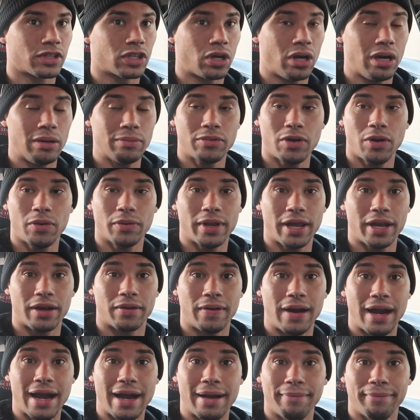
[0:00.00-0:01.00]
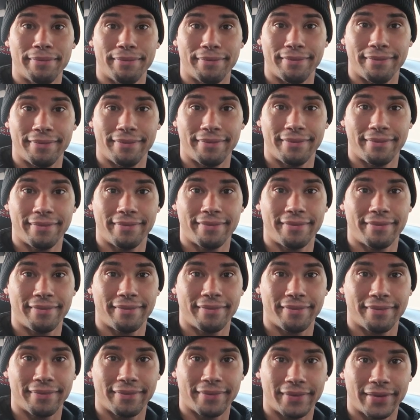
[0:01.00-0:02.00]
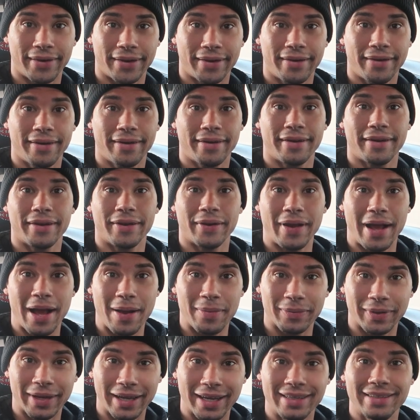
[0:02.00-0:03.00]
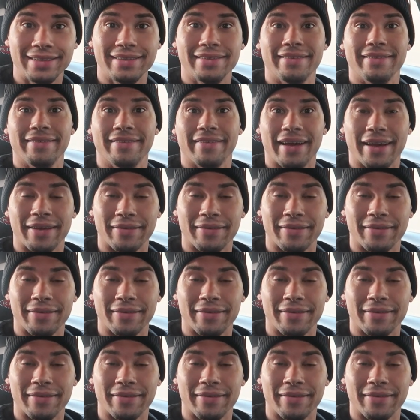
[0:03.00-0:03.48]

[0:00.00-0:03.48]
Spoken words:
I'm calling that a wrap. We're going to go to Applebee's,